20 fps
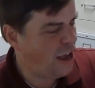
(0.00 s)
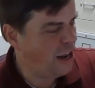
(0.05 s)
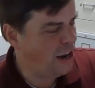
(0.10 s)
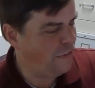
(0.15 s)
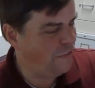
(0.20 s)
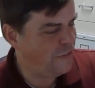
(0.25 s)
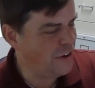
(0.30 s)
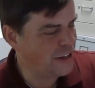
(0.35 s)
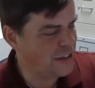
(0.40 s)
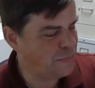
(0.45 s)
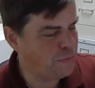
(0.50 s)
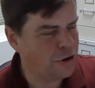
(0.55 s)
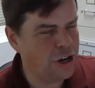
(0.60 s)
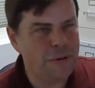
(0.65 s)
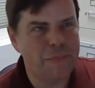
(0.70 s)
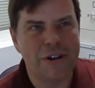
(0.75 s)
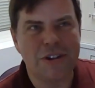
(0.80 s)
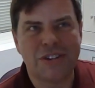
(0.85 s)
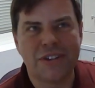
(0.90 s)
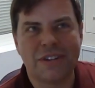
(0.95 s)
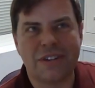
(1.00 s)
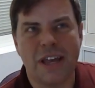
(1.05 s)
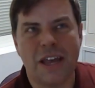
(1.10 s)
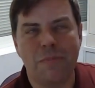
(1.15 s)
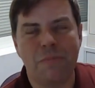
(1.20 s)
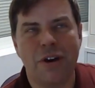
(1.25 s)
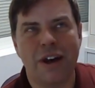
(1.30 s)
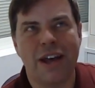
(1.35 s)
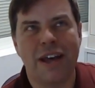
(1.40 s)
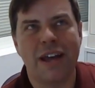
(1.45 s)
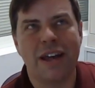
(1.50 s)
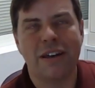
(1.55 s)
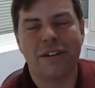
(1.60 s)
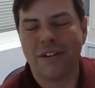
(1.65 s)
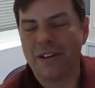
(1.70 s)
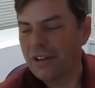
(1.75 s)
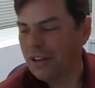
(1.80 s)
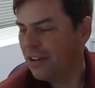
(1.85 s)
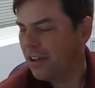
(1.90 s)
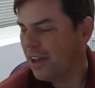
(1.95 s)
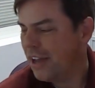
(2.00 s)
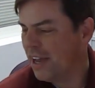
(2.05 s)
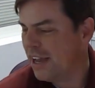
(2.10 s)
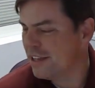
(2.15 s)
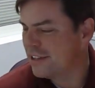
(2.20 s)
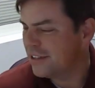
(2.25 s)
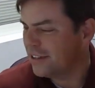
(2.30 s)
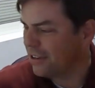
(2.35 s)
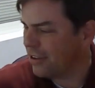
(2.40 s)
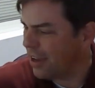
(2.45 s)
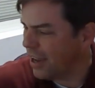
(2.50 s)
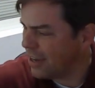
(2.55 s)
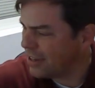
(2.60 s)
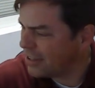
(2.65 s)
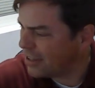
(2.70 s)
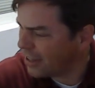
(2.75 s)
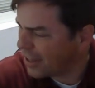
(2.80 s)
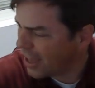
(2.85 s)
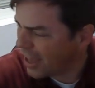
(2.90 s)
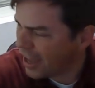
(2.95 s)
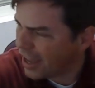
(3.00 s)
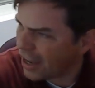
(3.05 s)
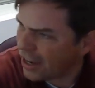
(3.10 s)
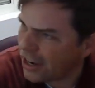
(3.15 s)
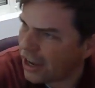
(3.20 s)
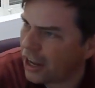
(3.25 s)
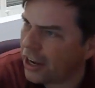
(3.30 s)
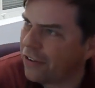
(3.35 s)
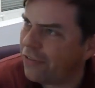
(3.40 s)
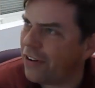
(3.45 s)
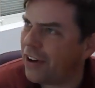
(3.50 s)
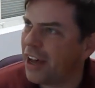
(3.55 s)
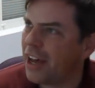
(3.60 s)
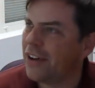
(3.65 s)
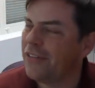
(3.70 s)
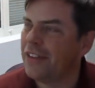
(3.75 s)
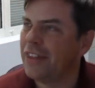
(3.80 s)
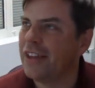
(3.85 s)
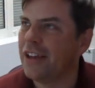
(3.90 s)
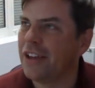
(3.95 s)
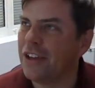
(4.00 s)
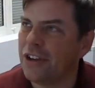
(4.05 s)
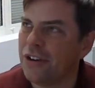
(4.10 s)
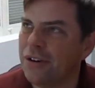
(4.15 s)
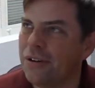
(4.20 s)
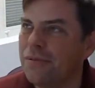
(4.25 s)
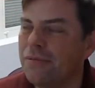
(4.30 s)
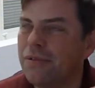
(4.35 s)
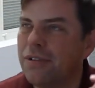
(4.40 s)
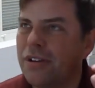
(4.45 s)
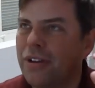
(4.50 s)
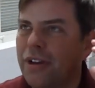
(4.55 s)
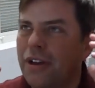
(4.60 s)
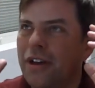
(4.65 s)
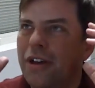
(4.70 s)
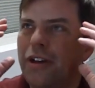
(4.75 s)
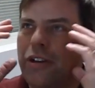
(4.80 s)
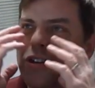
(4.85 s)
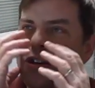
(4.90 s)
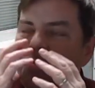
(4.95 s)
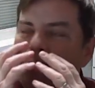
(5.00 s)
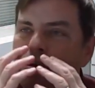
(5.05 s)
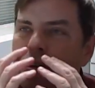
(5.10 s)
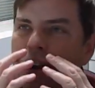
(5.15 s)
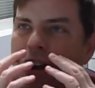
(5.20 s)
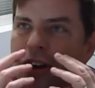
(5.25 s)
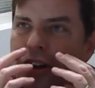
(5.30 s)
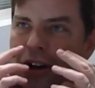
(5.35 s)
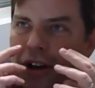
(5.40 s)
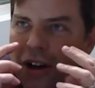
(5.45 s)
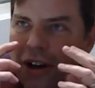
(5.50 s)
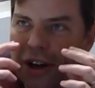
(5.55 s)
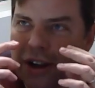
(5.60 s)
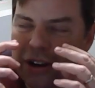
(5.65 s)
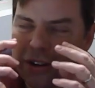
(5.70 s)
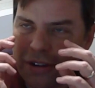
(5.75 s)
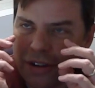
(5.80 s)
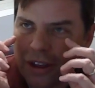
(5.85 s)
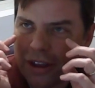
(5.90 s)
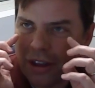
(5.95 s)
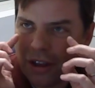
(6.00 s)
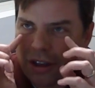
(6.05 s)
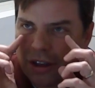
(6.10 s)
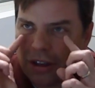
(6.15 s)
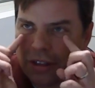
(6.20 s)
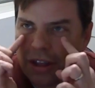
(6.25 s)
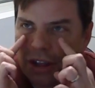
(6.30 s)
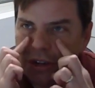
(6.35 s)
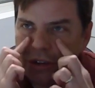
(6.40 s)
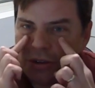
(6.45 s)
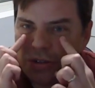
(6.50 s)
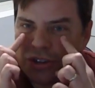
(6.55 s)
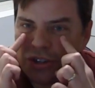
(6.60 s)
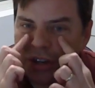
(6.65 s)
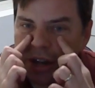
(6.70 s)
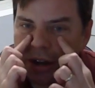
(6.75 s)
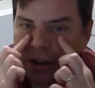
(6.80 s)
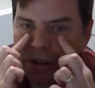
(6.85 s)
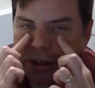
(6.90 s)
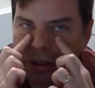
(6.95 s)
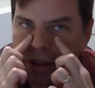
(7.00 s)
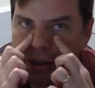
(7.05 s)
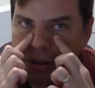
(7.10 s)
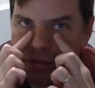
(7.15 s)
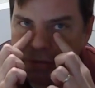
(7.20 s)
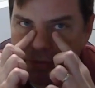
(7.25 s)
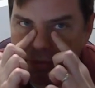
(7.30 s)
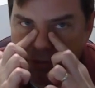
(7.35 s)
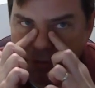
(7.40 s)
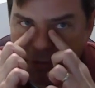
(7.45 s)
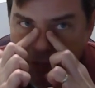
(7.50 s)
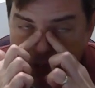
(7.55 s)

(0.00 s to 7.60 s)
And it fits pretty much the same way as the KN95 in that you put it on, then you gently